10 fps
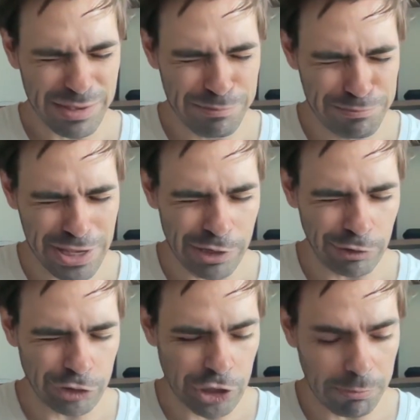
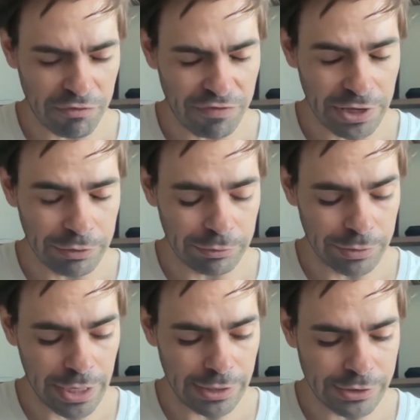middle, top of funnel,
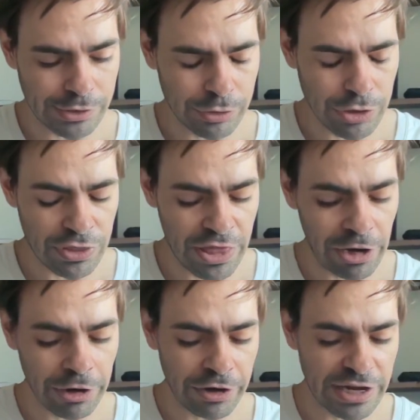right? So
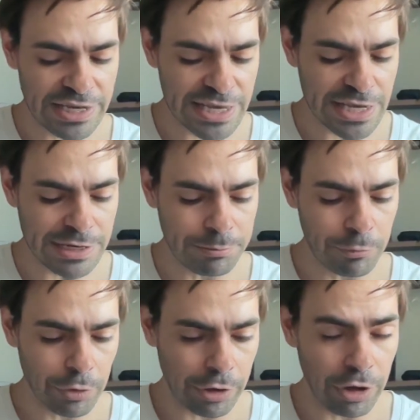they're gonna need
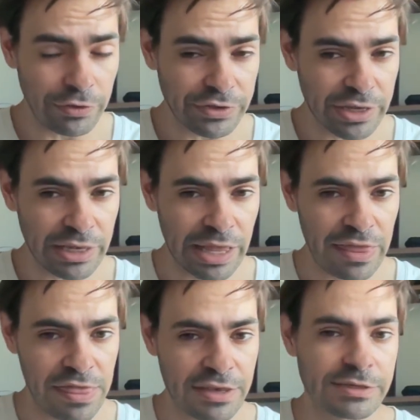more content
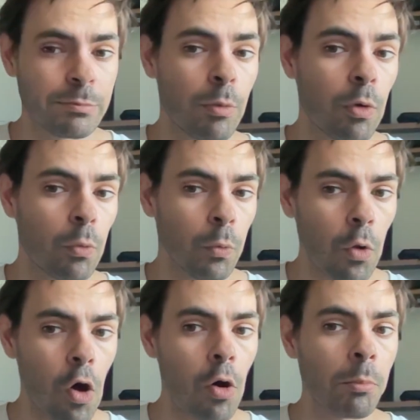like this, more
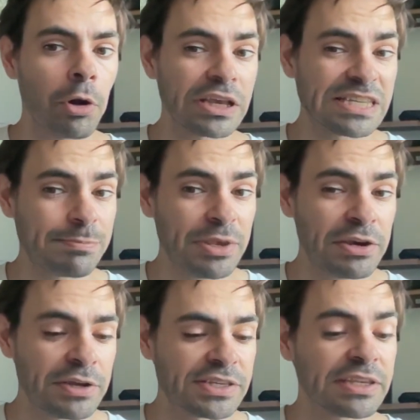raw, more
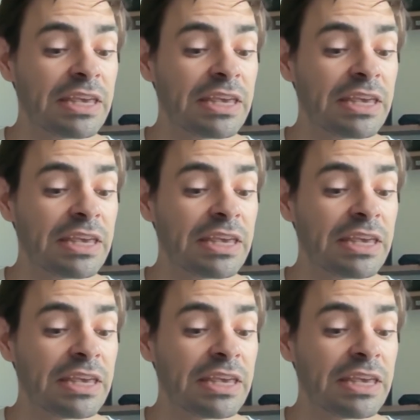experience.